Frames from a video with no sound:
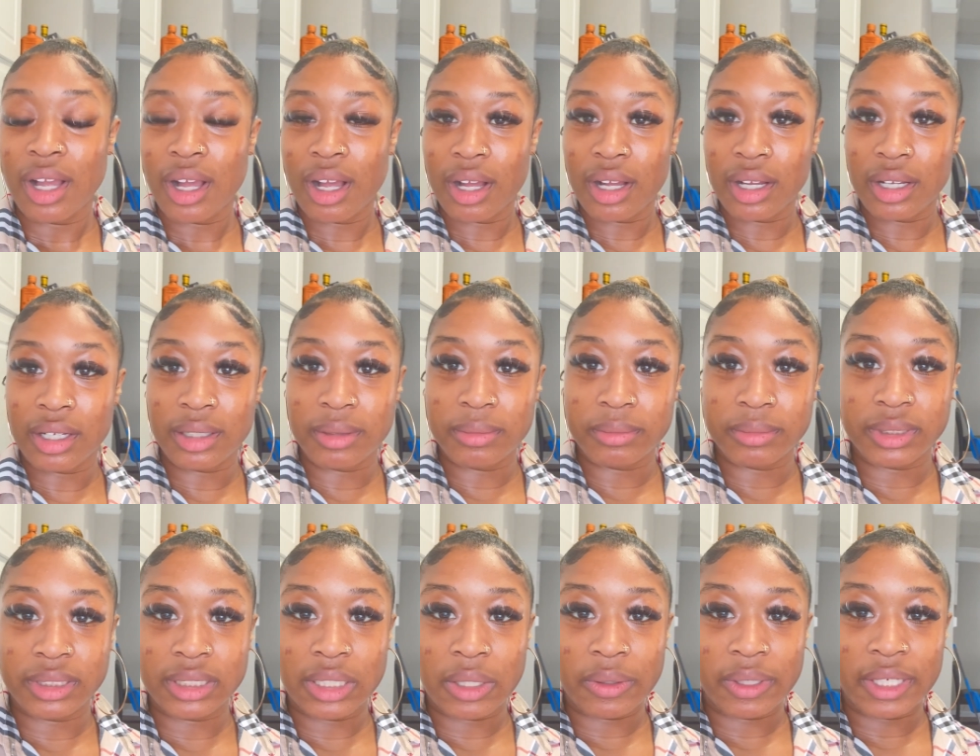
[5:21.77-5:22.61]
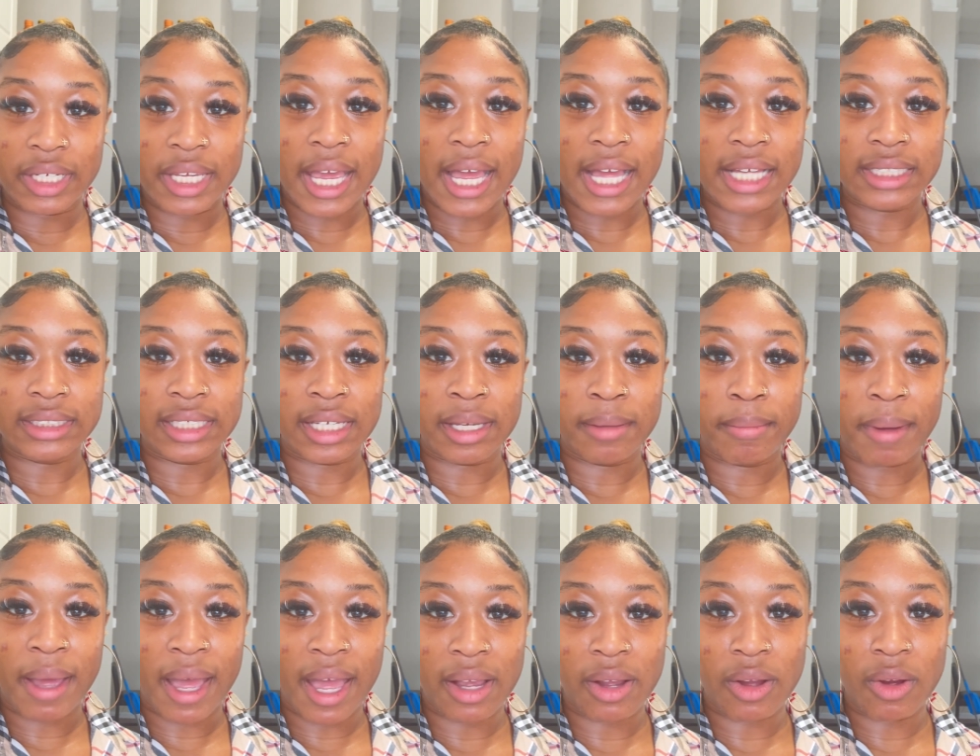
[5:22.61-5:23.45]
Um, so he has a
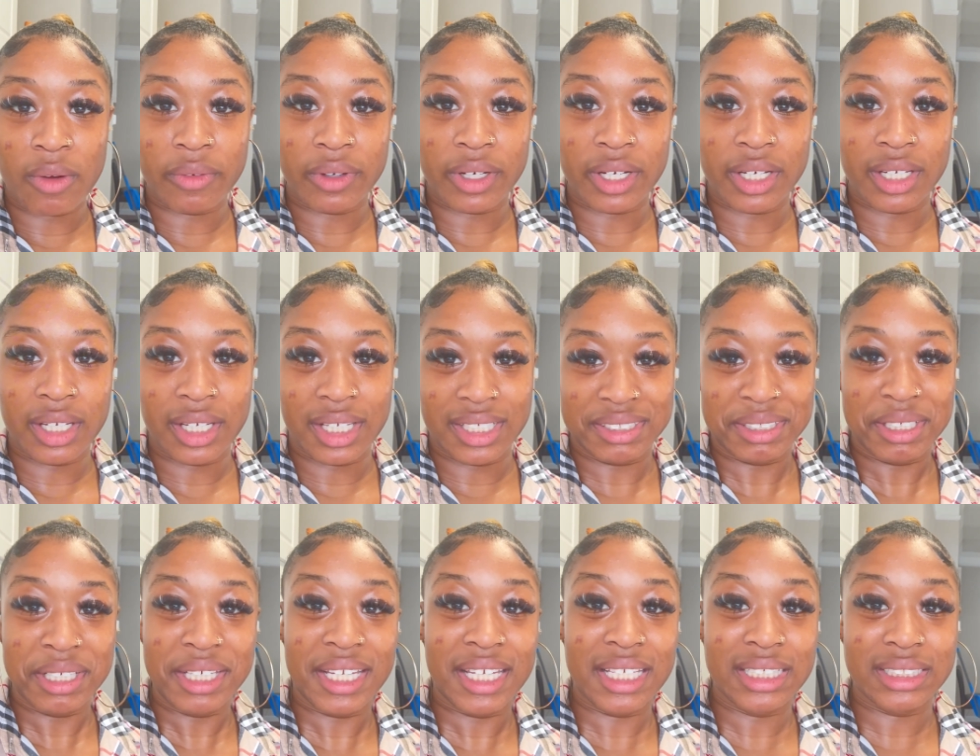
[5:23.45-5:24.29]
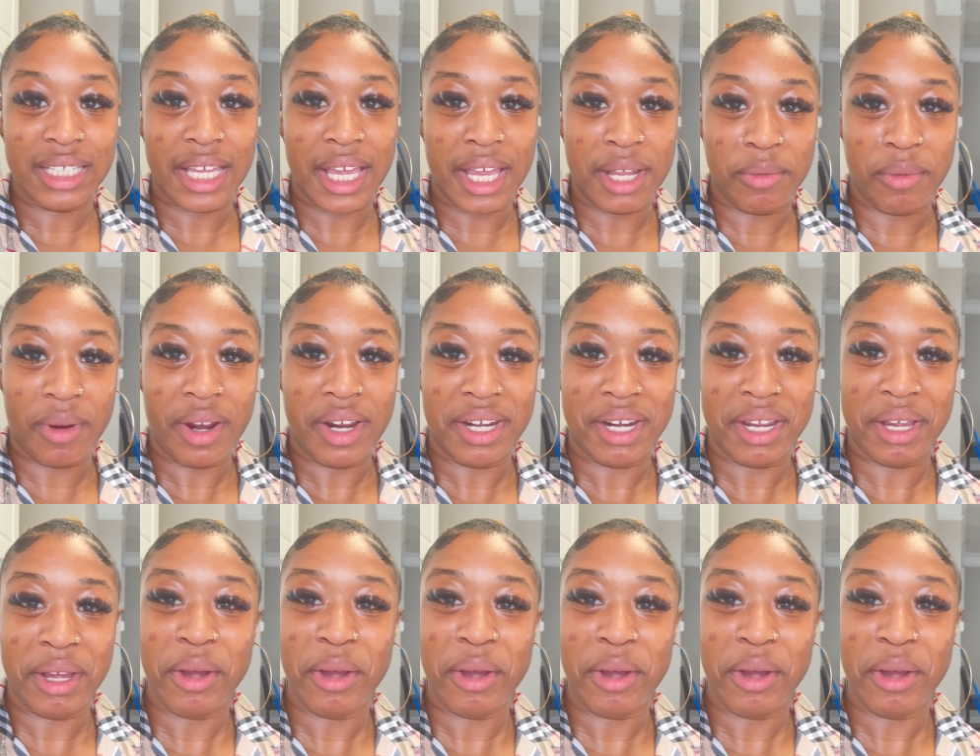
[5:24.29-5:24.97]
bag over his, his head right now,